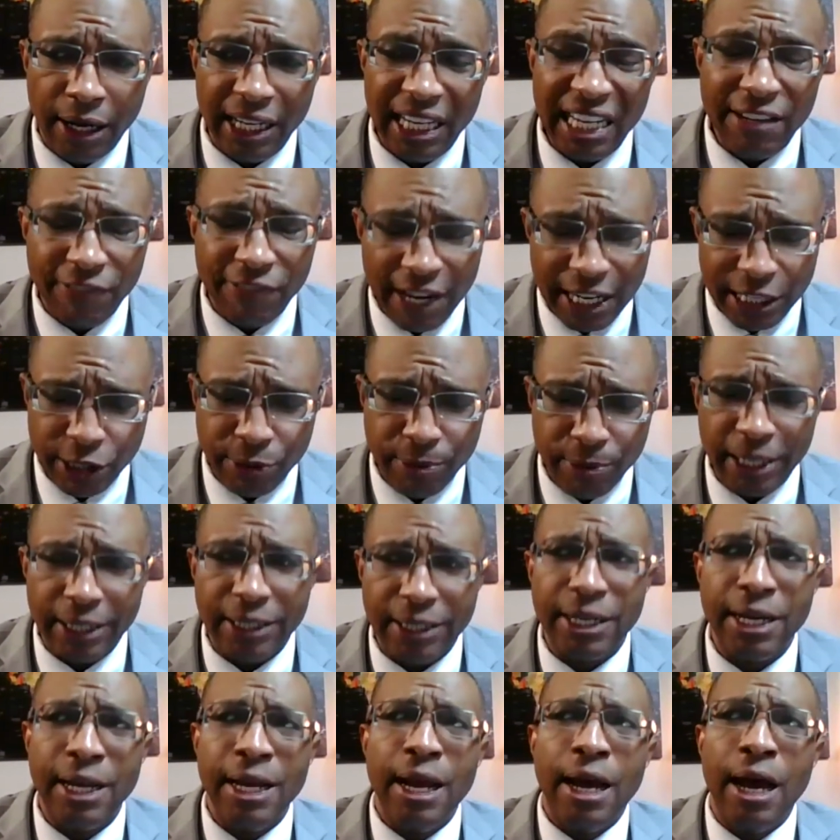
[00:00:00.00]
Investment.
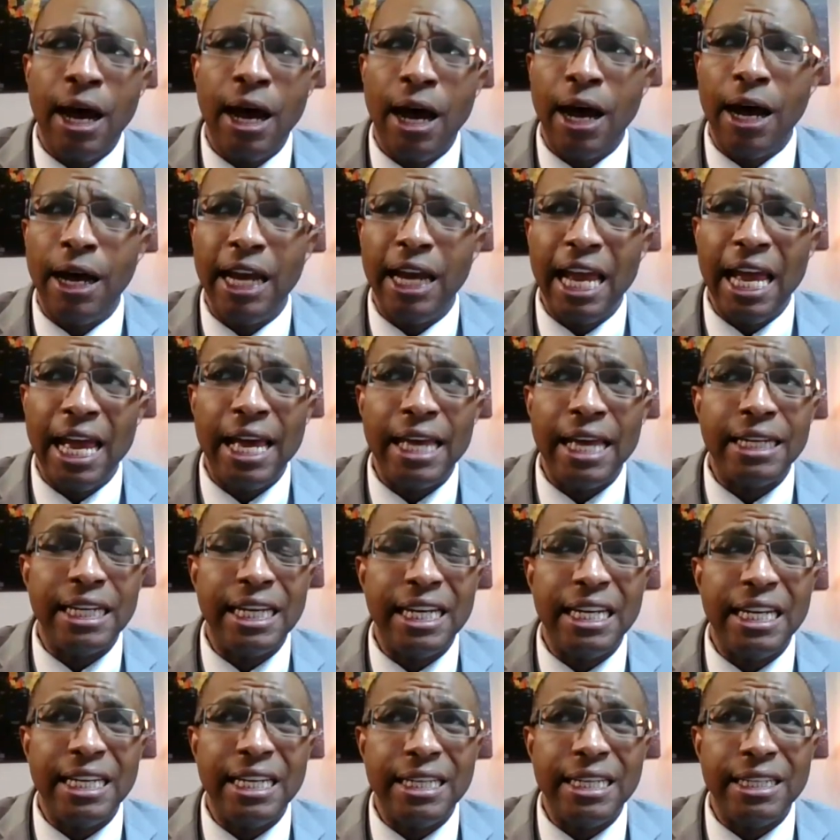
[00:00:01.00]
And
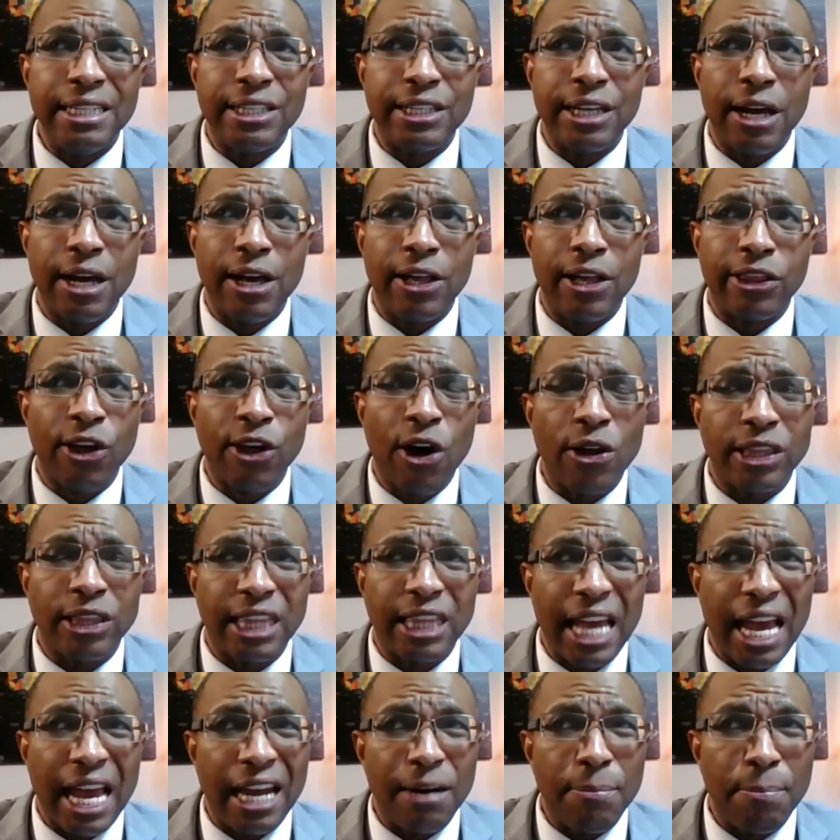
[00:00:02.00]
it is thought
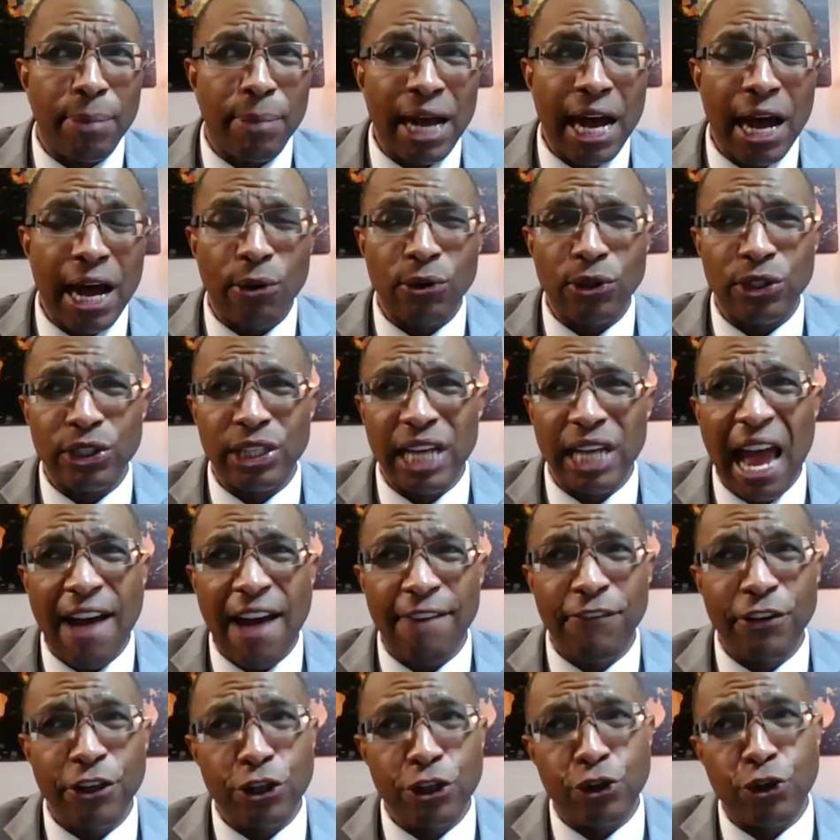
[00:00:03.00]
that about
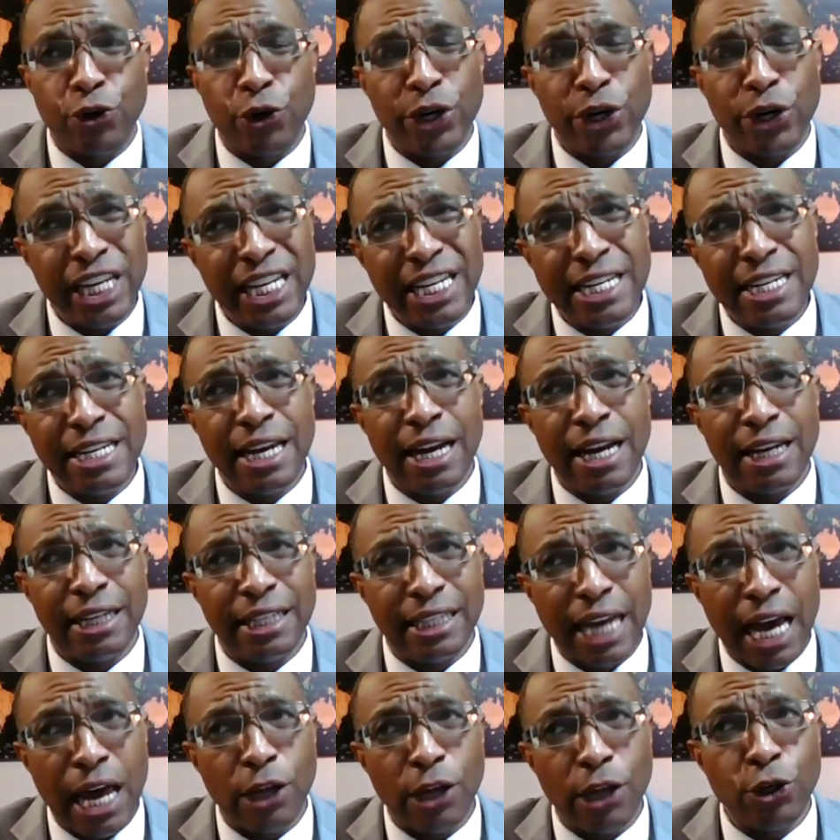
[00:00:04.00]
$500 billion
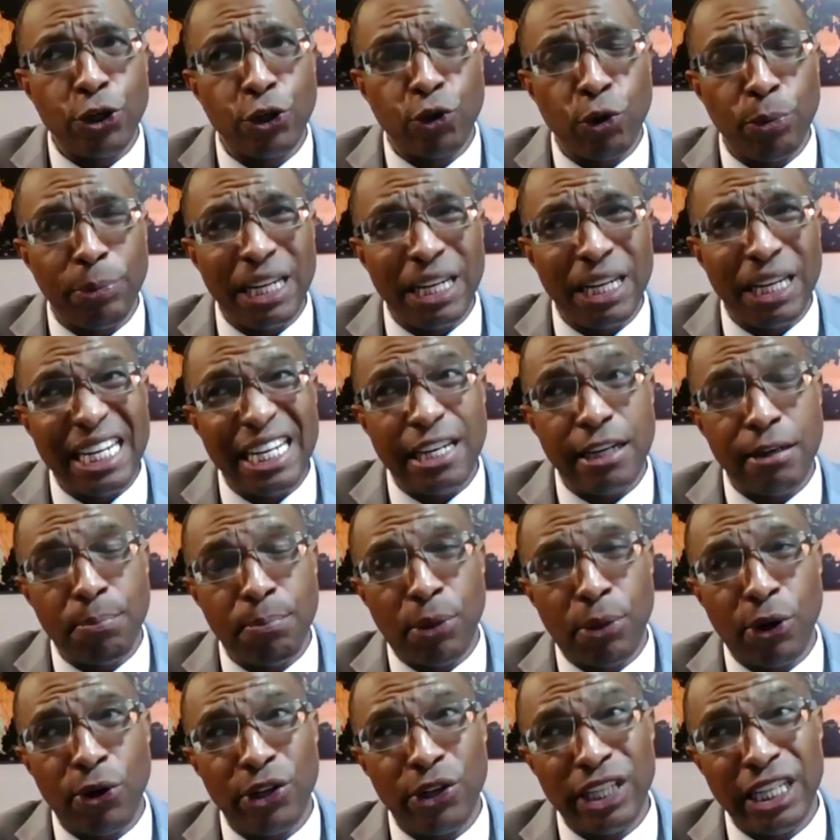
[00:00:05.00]
will be
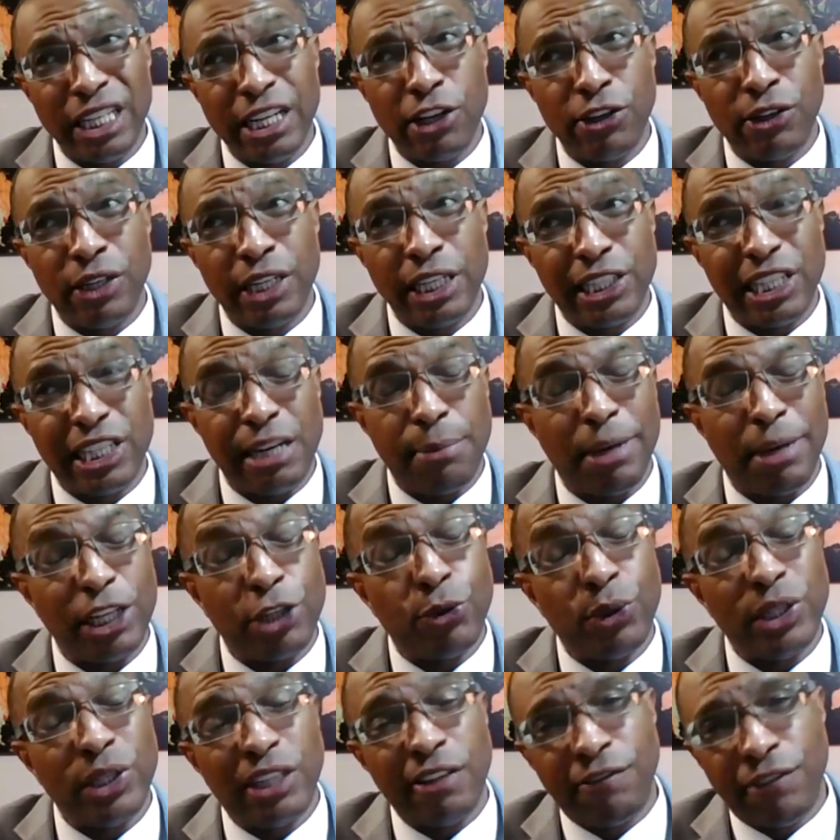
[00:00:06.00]
needed per year, let's say by
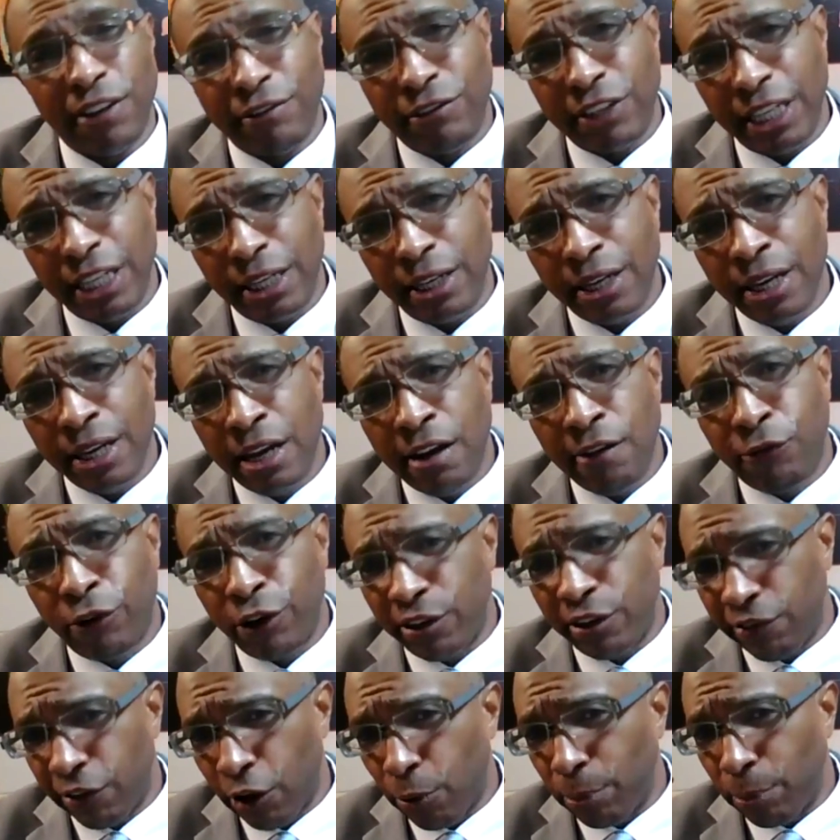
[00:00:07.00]
2050,
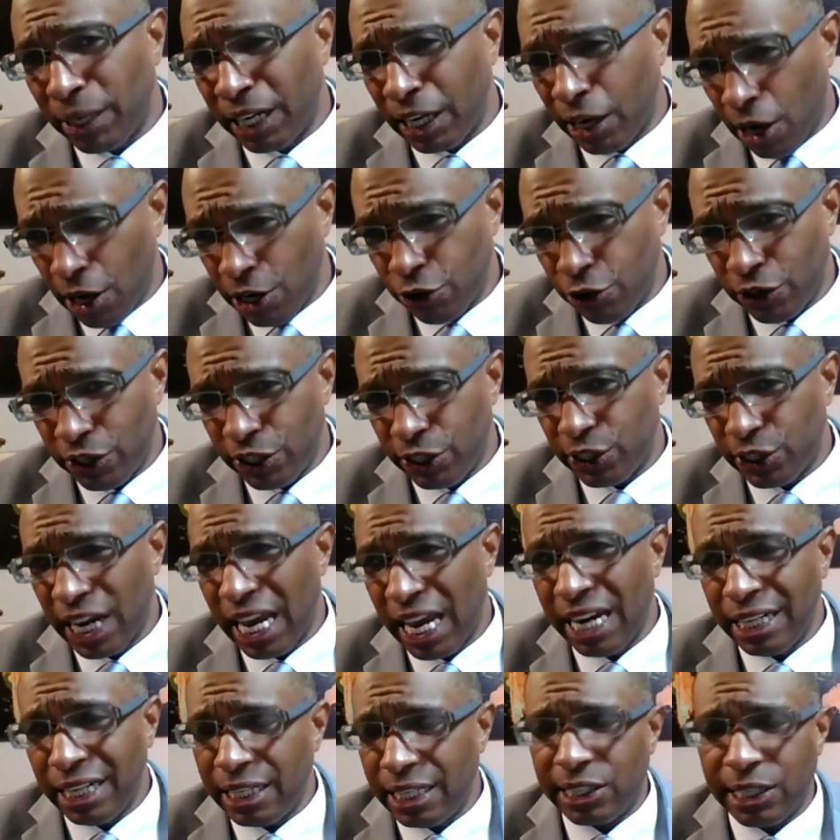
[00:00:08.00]
for developing countries.
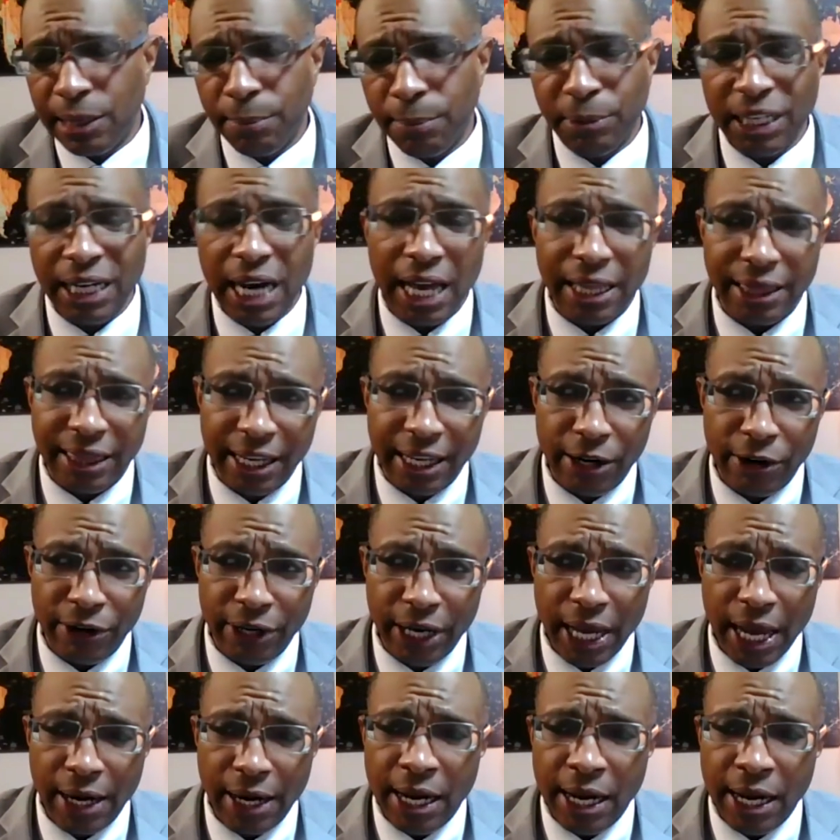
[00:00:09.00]
And it's simply not there
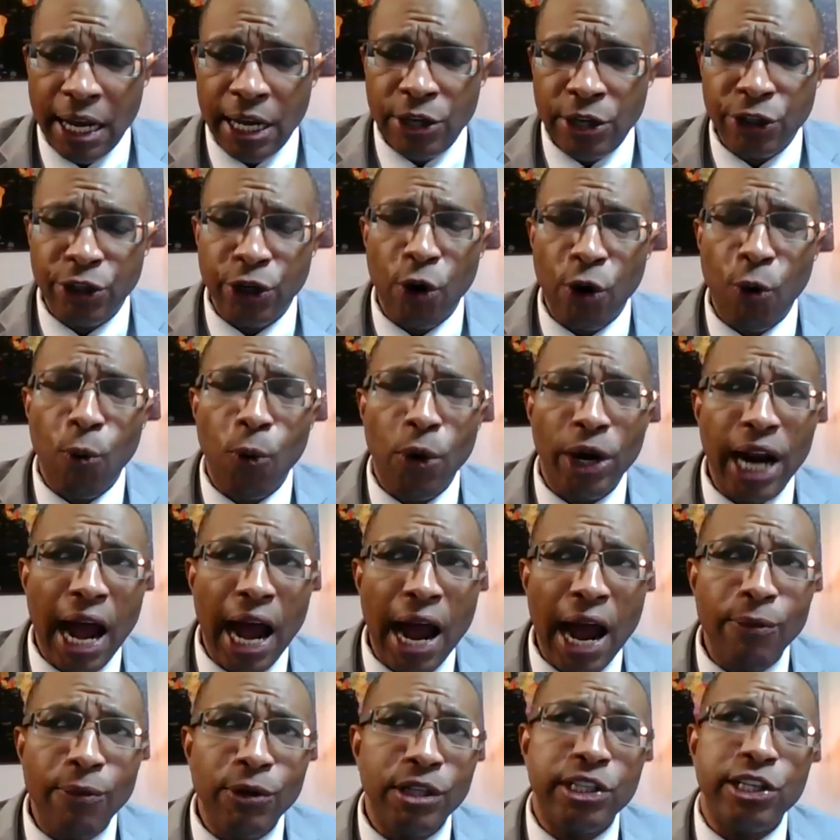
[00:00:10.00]
yet. So what
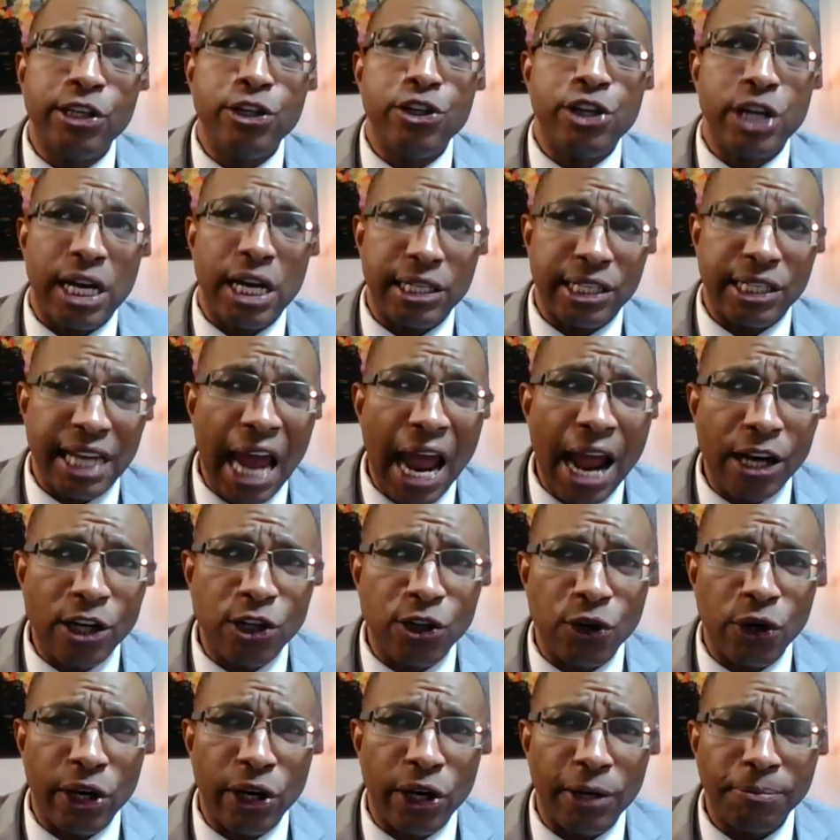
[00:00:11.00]
I would suggest
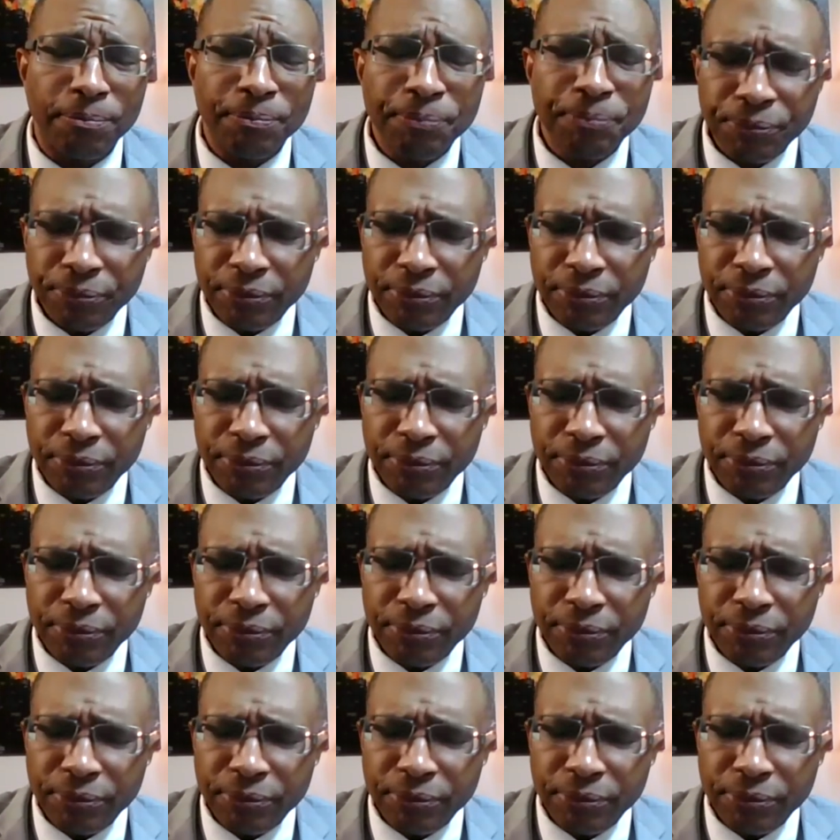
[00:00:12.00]
actually